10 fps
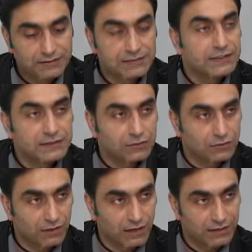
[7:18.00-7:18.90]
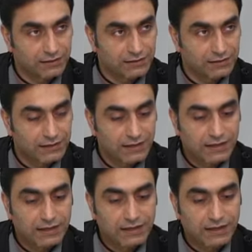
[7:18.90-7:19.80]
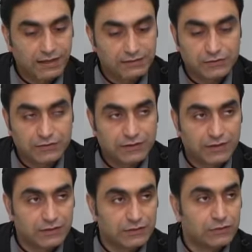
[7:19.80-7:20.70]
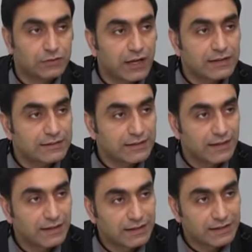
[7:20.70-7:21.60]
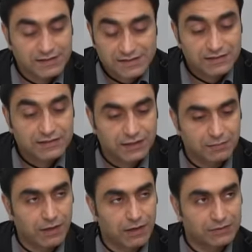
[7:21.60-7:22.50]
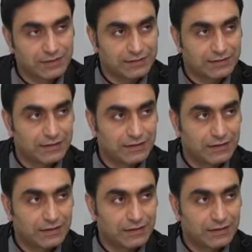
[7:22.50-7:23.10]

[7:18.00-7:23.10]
read Quran and do not consider about it,